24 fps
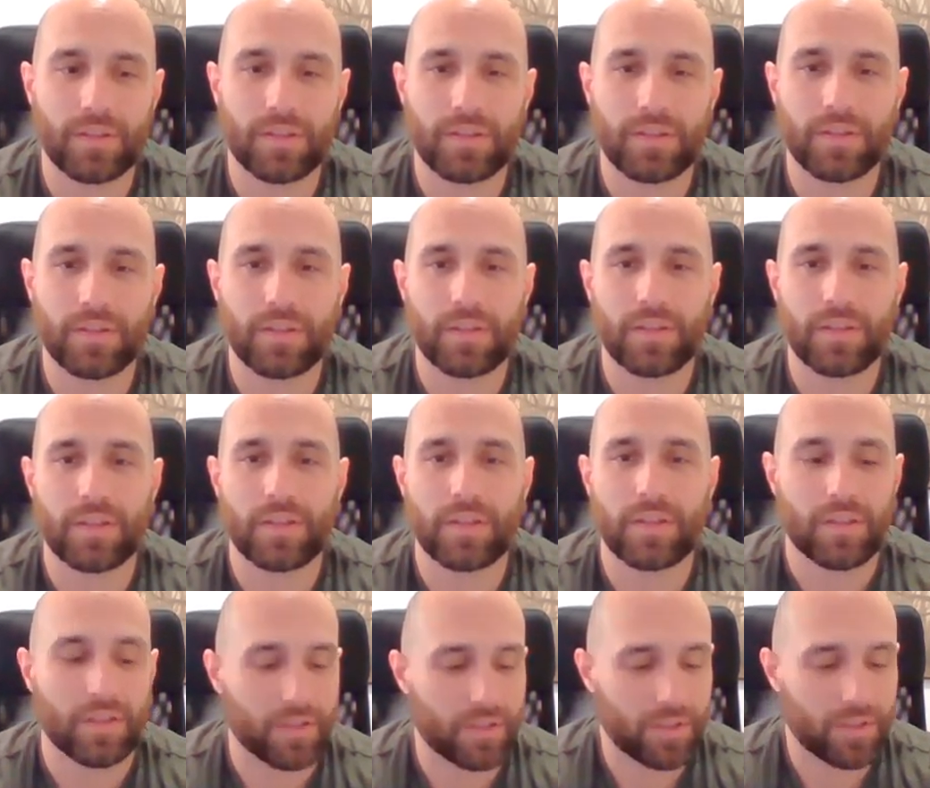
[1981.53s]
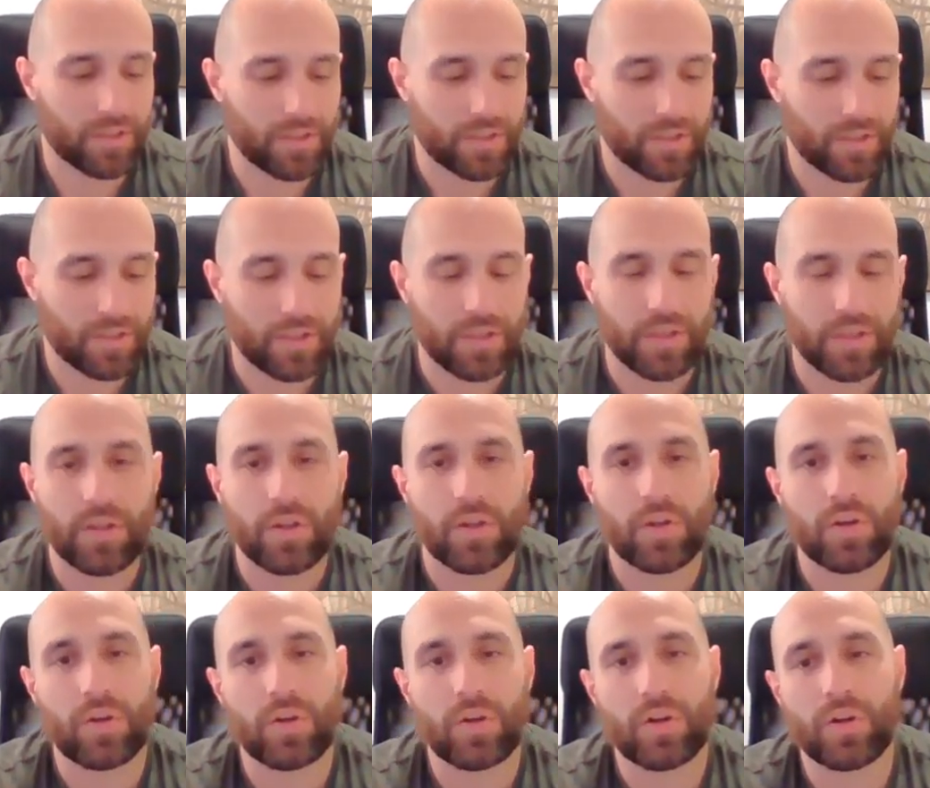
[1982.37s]

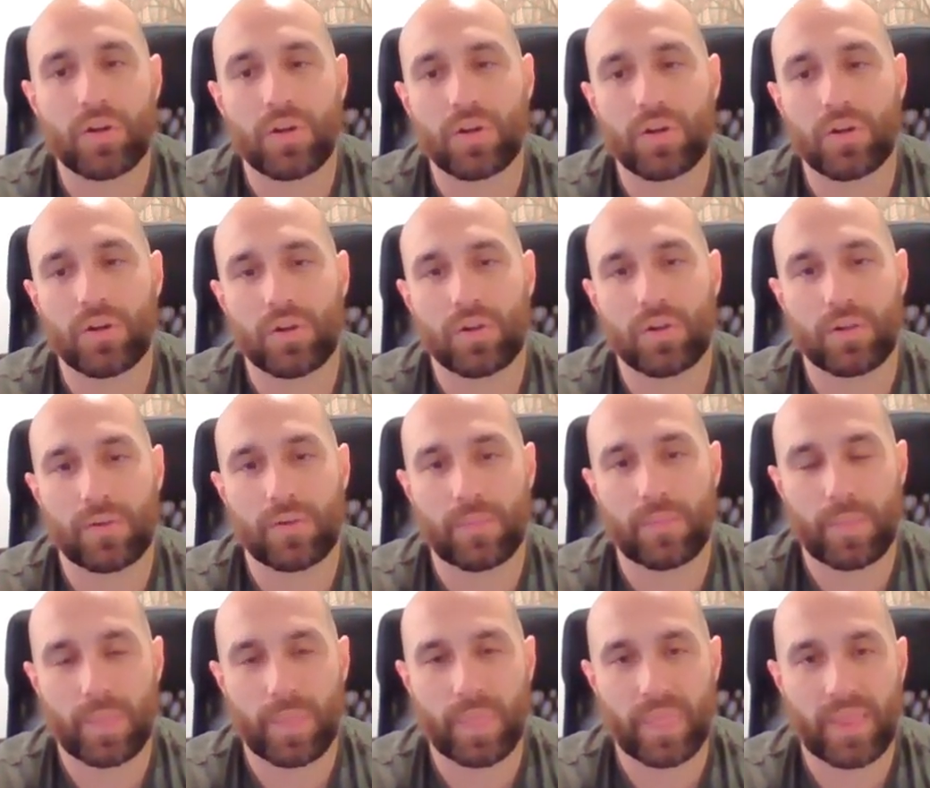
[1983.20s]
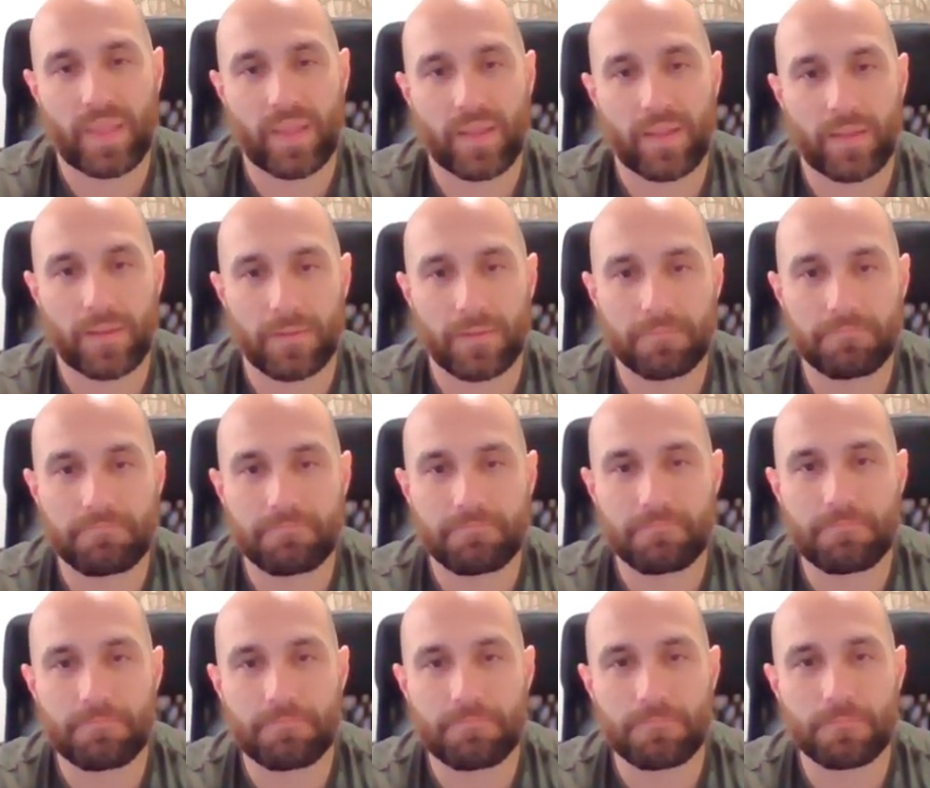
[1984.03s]

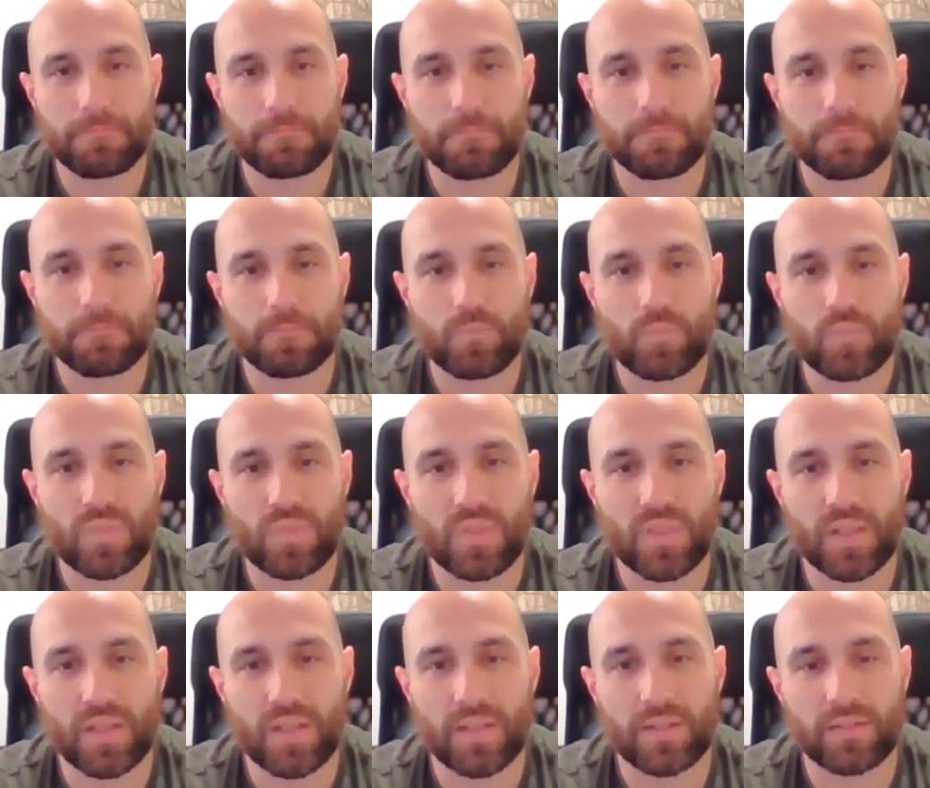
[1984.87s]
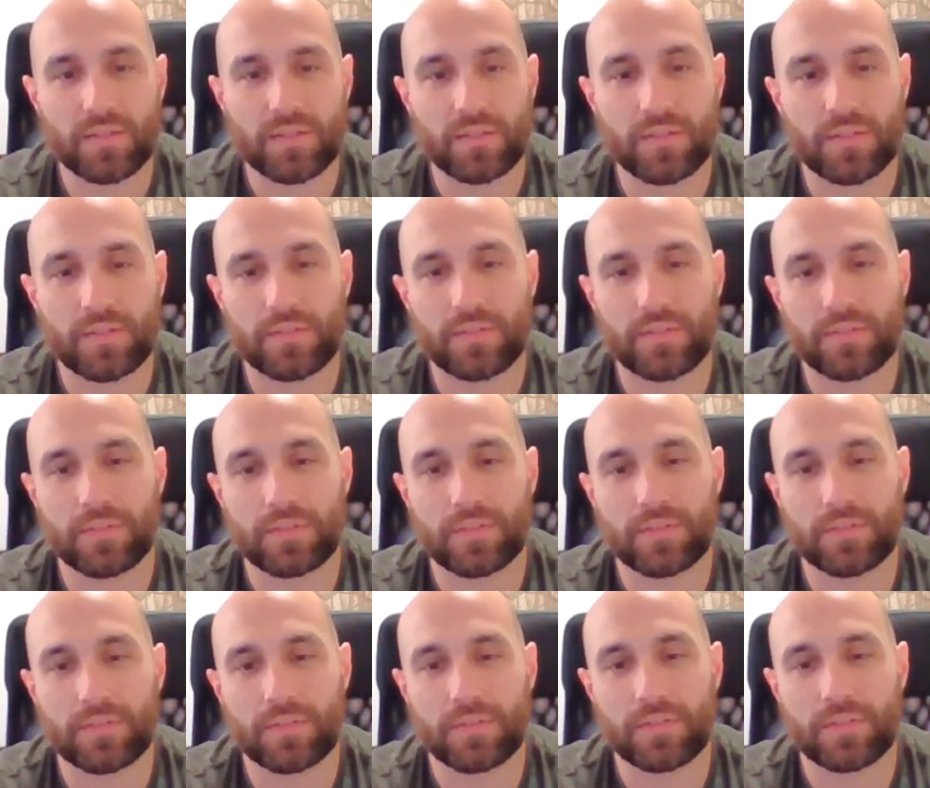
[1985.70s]

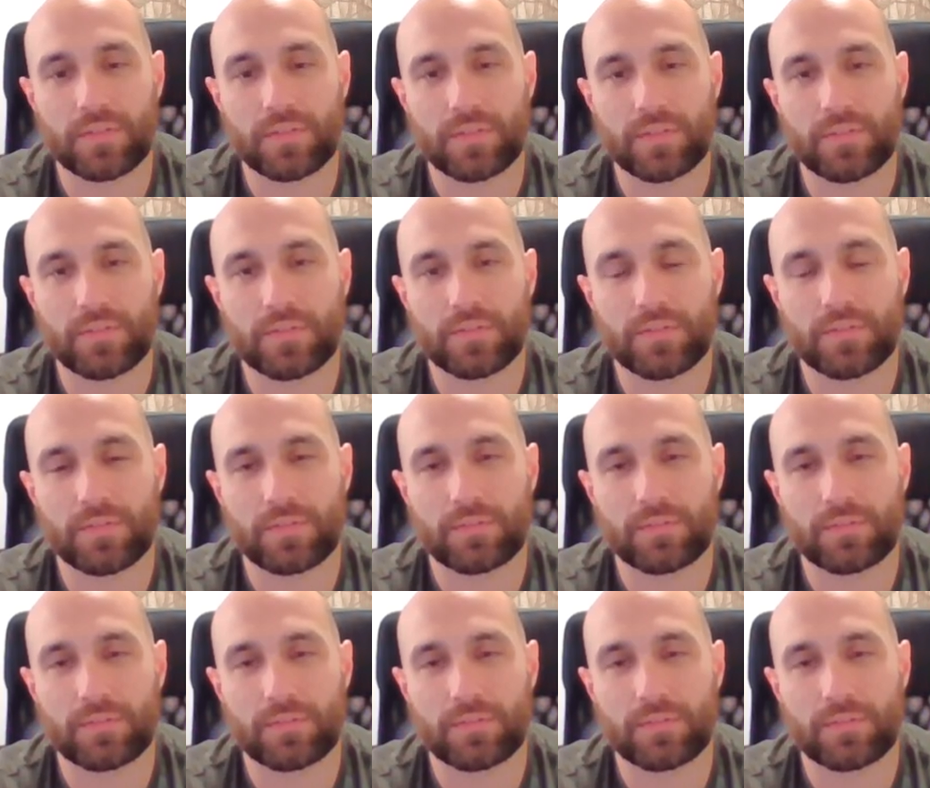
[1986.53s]
No words are spoken by the person on screen.